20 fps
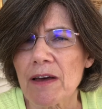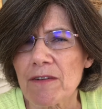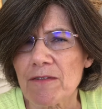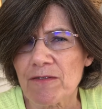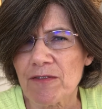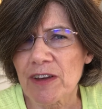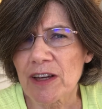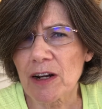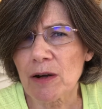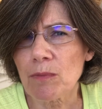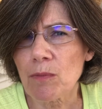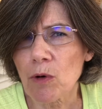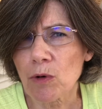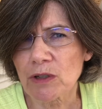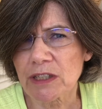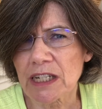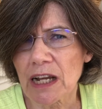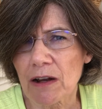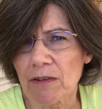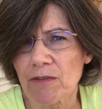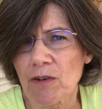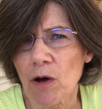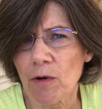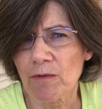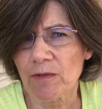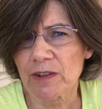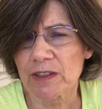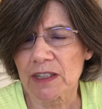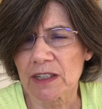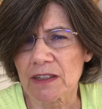feel more
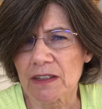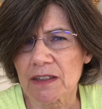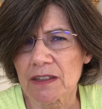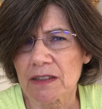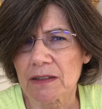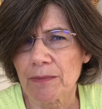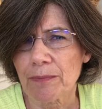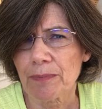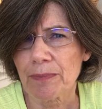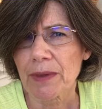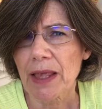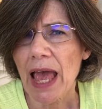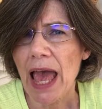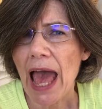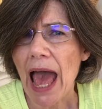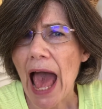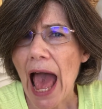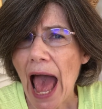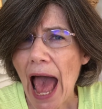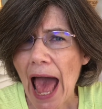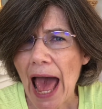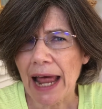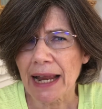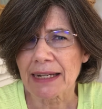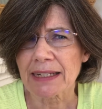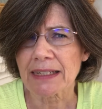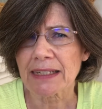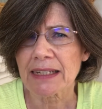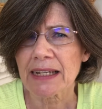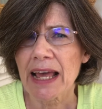self-confident
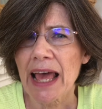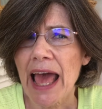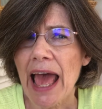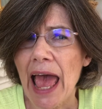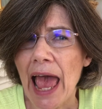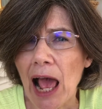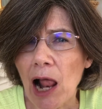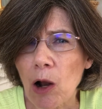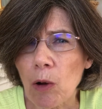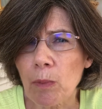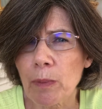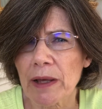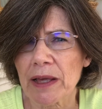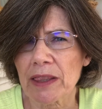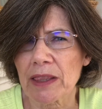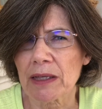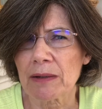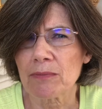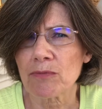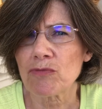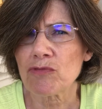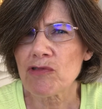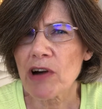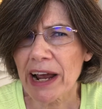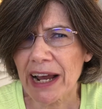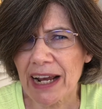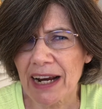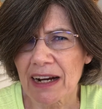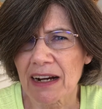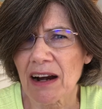and helping them
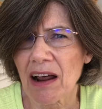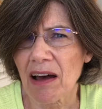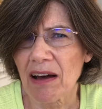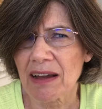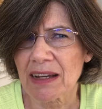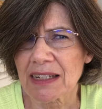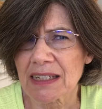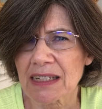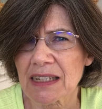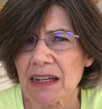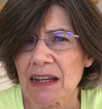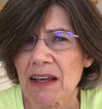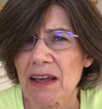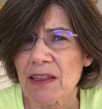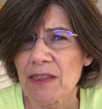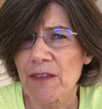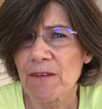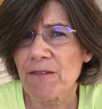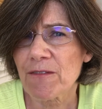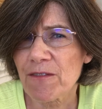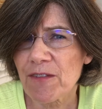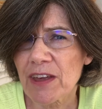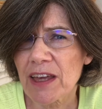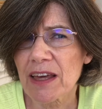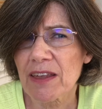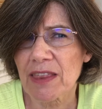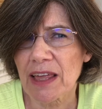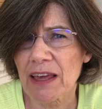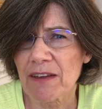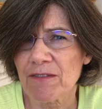recognize the
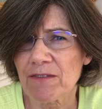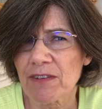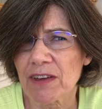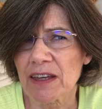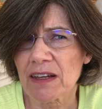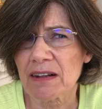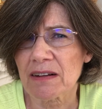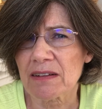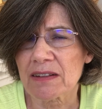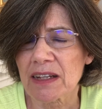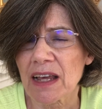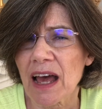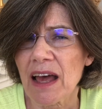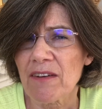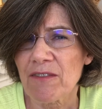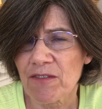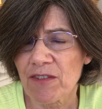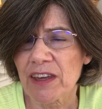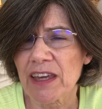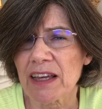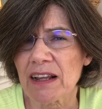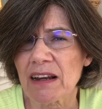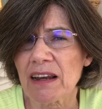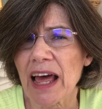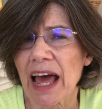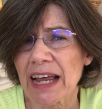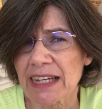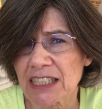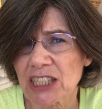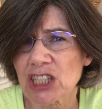fear they feel
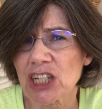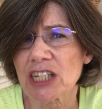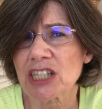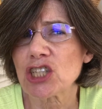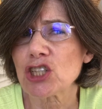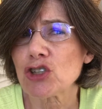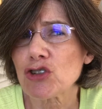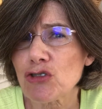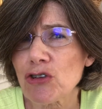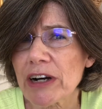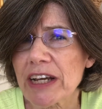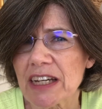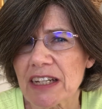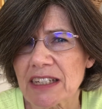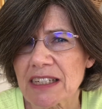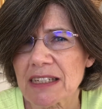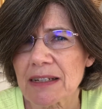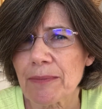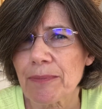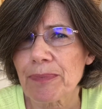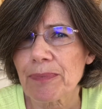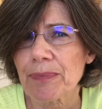as just triggers